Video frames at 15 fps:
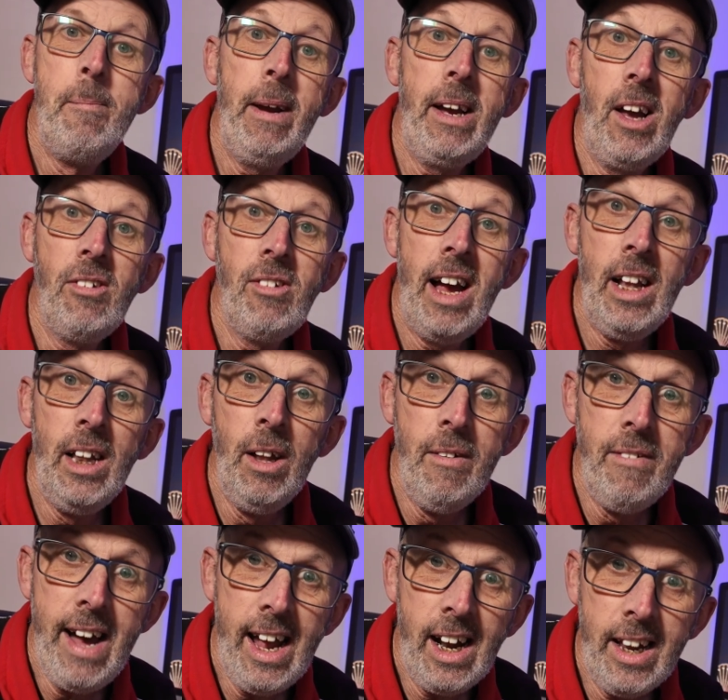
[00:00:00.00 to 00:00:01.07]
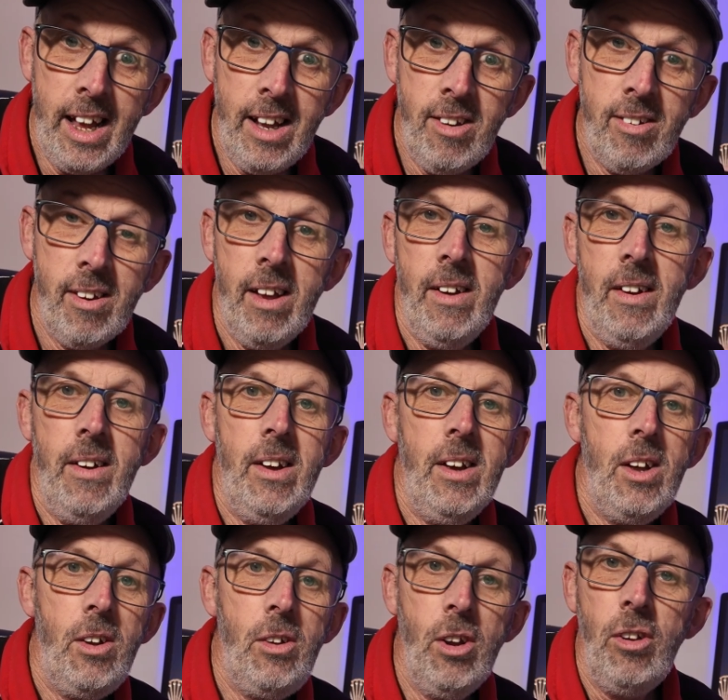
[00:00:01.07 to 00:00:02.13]
because I love aliens
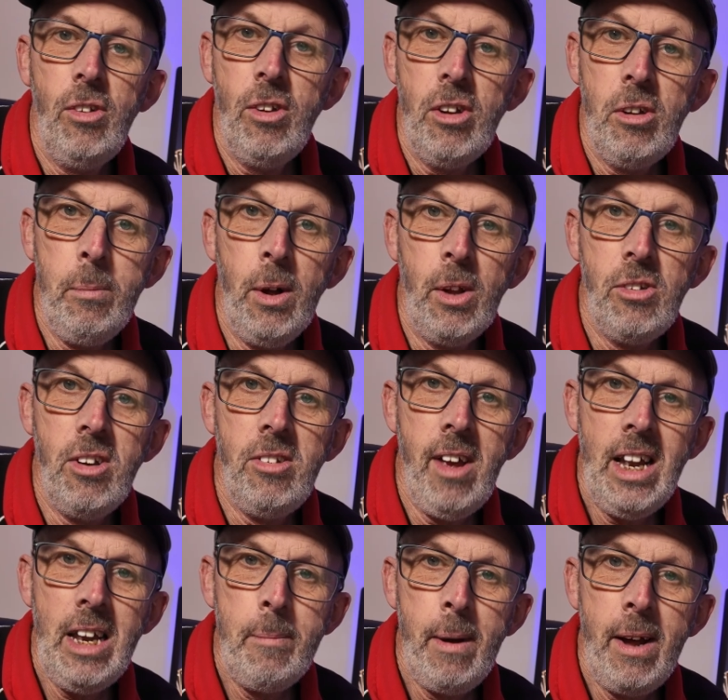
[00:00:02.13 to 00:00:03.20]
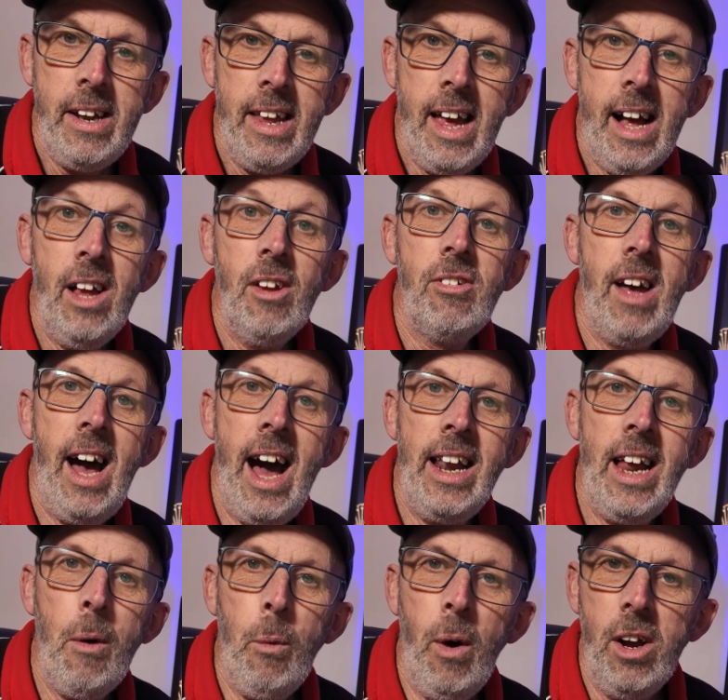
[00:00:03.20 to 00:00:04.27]
just as much as anybody else.
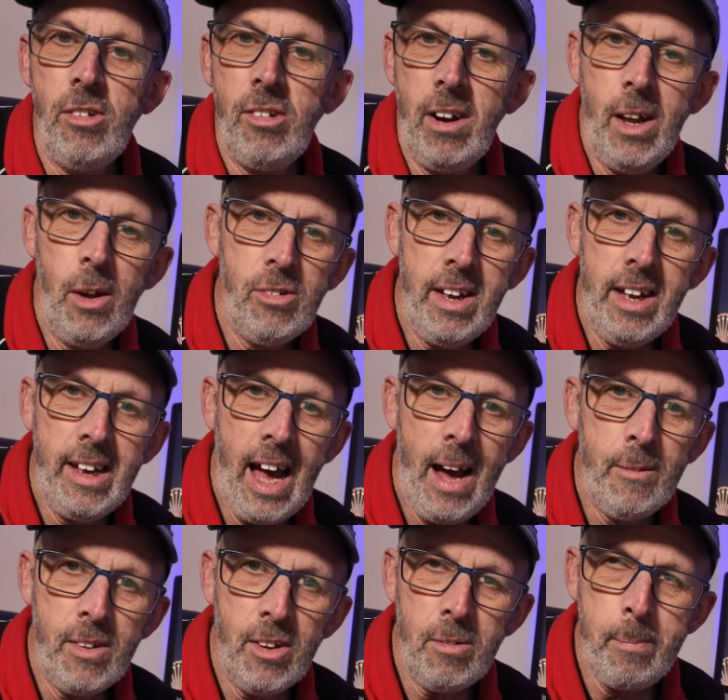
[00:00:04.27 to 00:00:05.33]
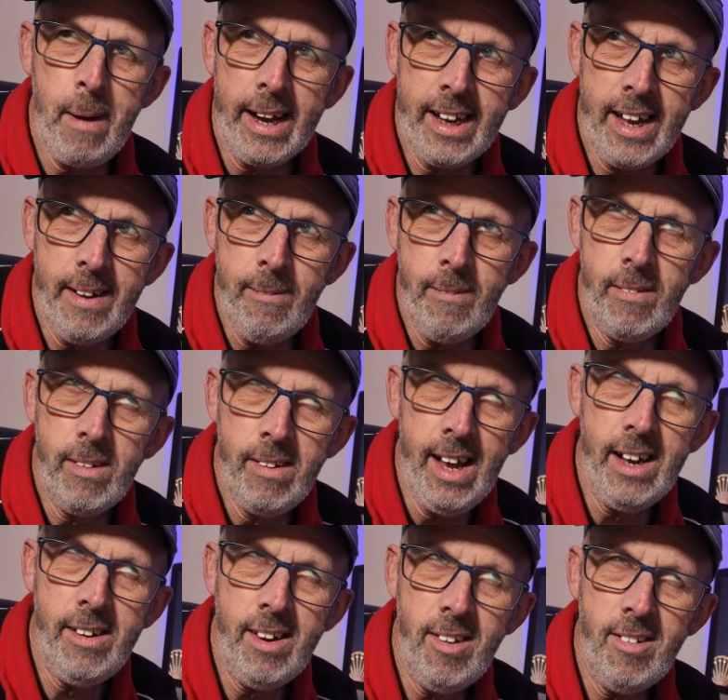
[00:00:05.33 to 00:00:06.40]
And I watched Close Encounters back in
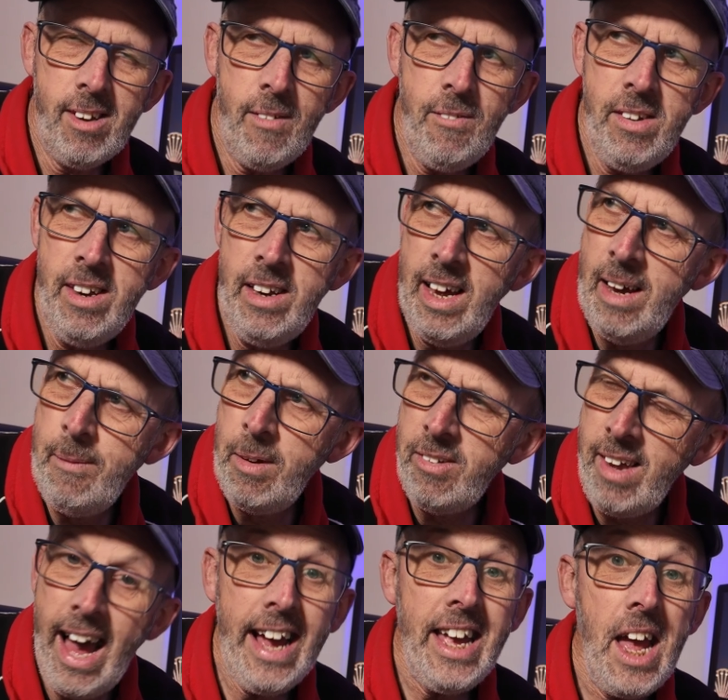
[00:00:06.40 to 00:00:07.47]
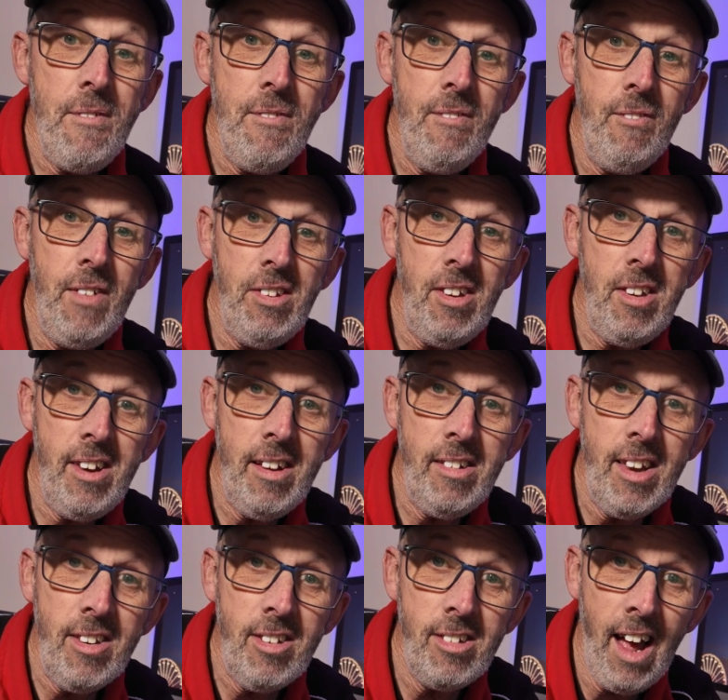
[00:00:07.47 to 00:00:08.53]
1979, was it? I even visited
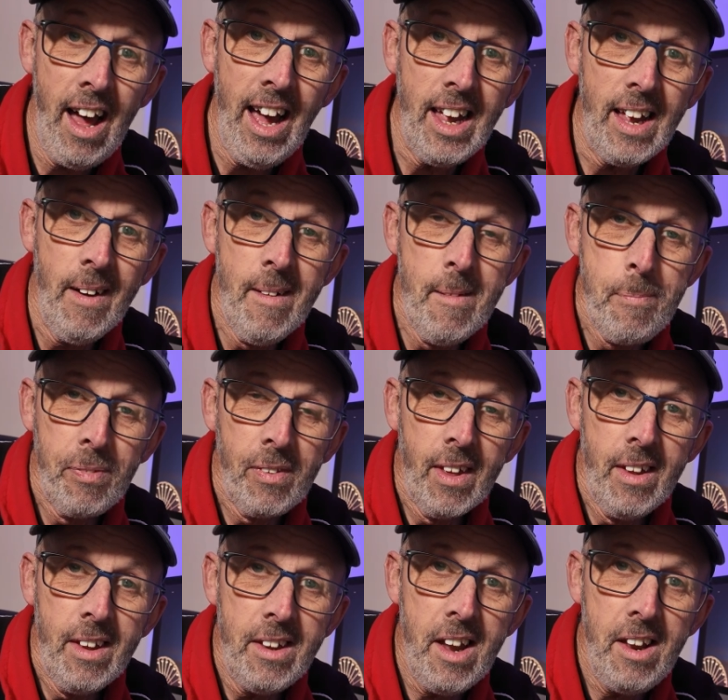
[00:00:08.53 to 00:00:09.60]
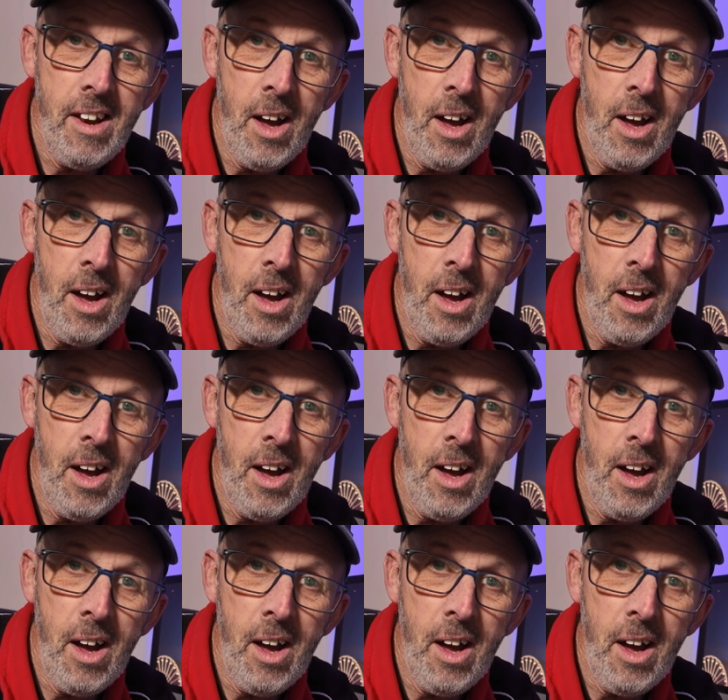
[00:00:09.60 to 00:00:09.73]
this site, you